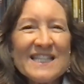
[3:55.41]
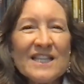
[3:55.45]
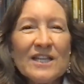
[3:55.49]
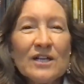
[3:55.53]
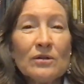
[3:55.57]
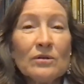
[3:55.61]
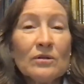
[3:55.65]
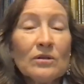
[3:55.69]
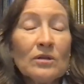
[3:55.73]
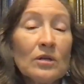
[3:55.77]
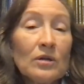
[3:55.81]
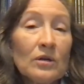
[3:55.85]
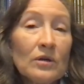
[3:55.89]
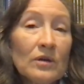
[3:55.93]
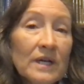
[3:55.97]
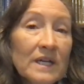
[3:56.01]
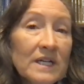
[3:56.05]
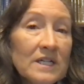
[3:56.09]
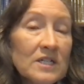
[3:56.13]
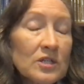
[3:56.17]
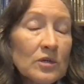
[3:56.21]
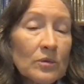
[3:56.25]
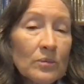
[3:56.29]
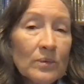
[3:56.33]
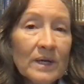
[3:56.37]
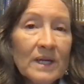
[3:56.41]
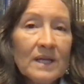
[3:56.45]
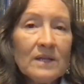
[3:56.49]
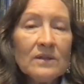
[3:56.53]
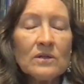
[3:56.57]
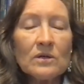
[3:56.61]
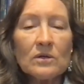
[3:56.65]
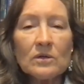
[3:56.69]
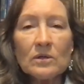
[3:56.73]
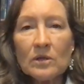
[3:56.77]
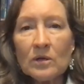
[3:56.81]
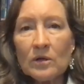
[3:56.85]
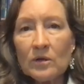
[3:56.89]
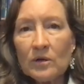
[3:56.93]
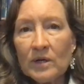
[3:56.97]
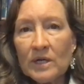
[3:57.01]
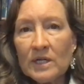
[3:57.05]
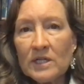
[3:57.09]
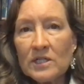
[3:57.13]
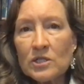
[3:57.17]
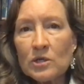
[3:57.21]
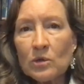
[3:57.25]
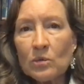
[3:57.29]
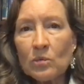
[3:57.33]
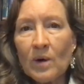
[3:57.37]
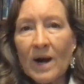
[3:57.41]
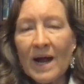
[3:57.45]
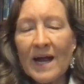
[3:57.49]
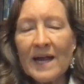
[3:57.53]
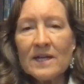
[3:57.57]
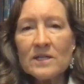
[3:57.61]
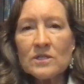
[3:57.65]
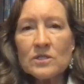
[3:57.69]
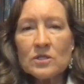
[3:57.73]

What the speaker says: They're learning to read. They're learning to write.